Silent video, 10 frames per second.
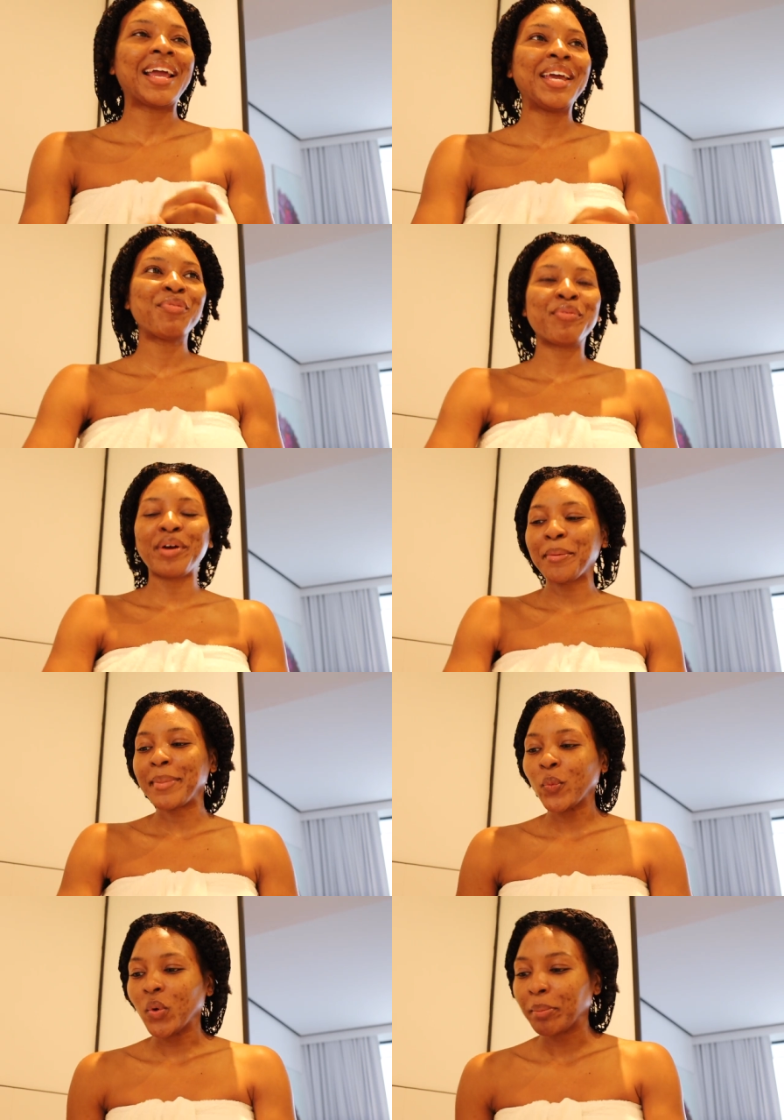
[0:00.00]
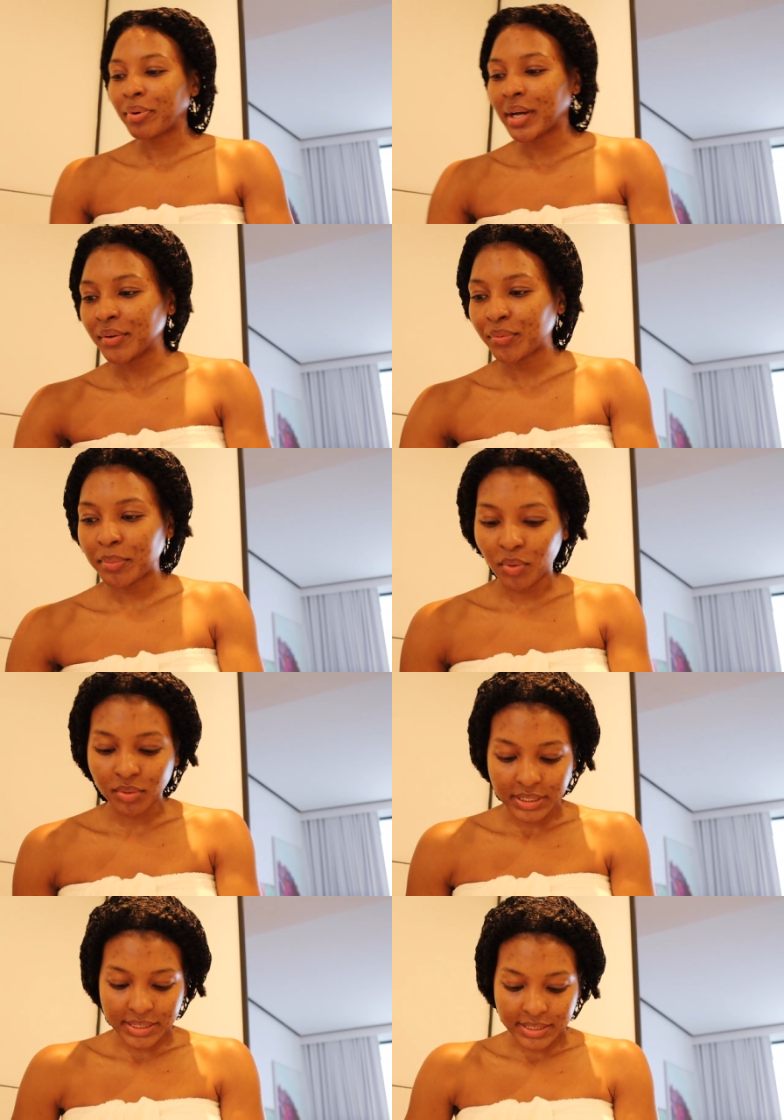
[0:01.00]
can't even recommend one product from
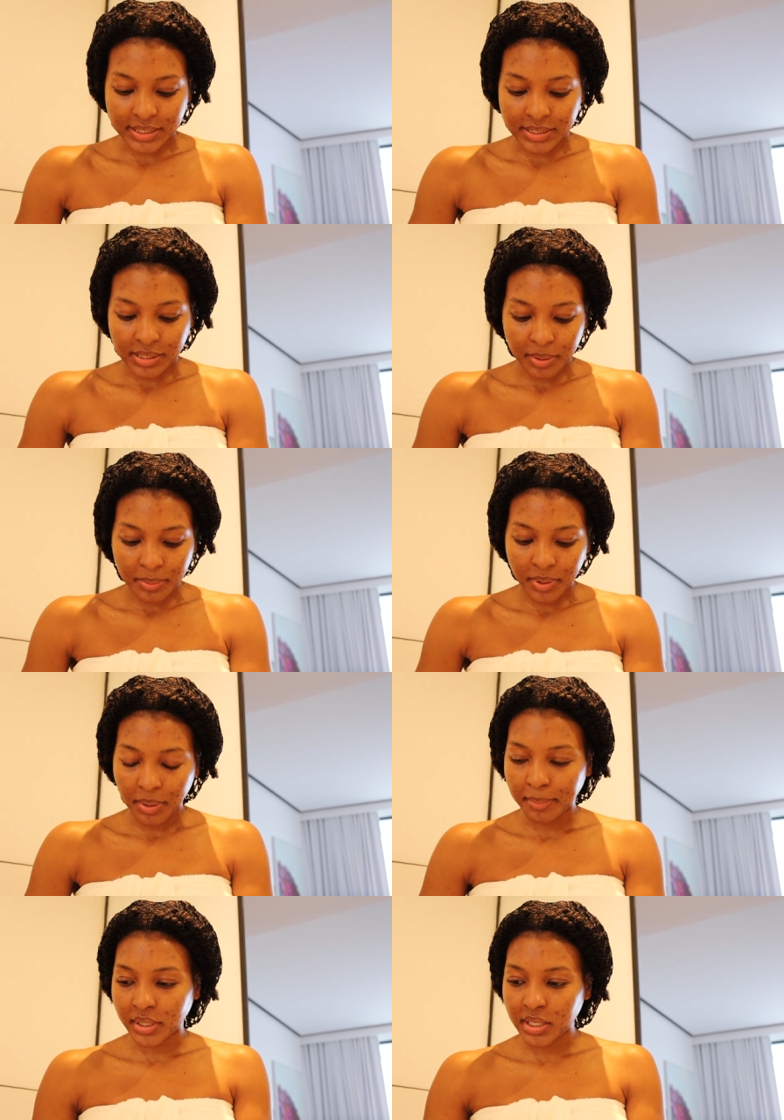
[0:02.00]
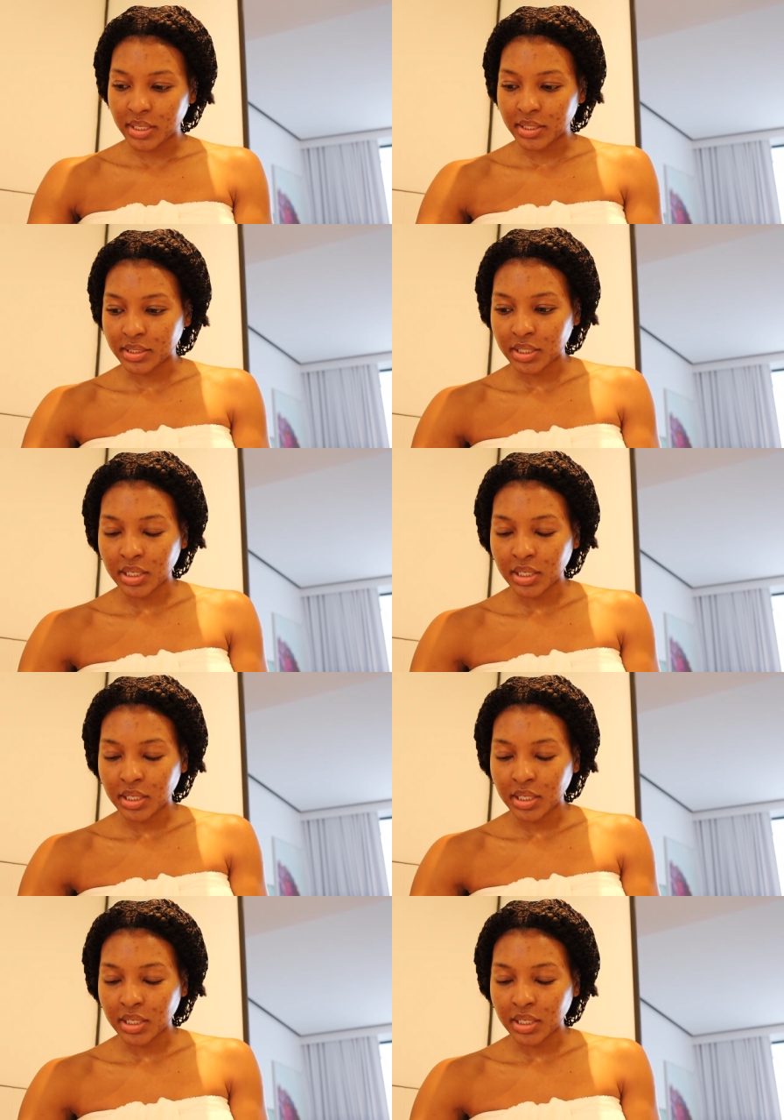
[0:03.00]
this system because